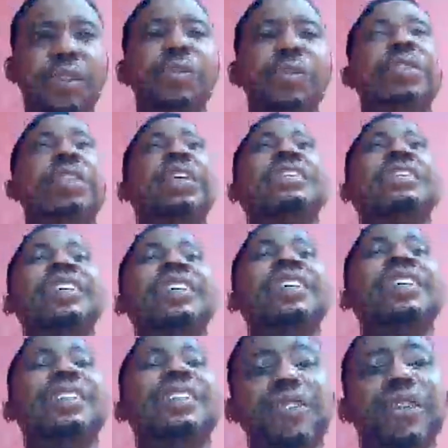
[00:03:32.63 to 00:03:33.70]
You did a
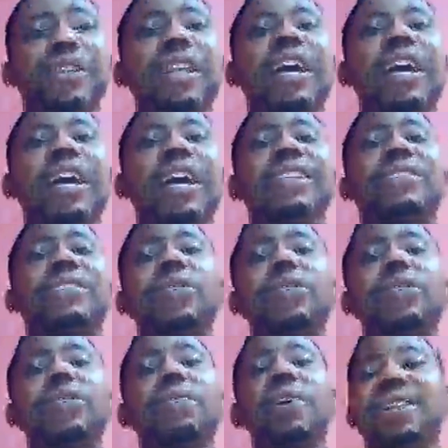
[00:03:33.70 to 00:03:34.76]
transaction and it took
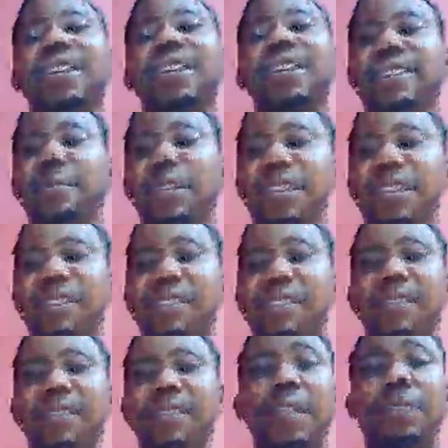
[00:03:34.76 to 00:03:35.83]
more than 30 minutes
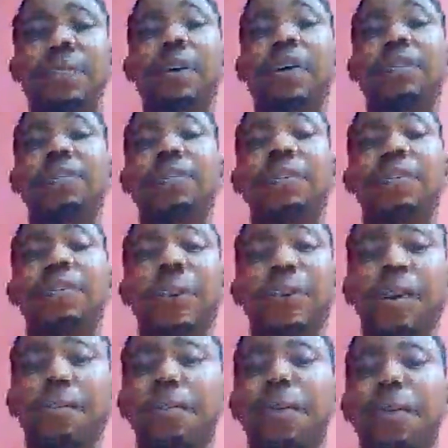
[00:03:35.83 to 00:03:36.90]
for it to
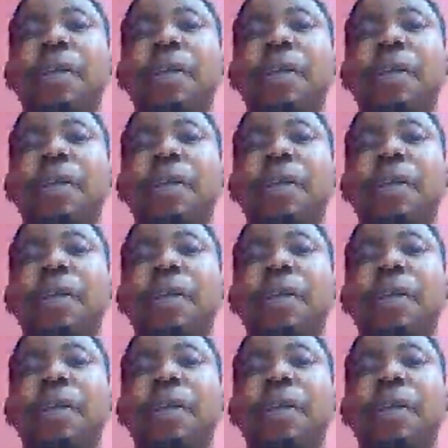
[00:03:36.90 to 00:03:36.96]
confirm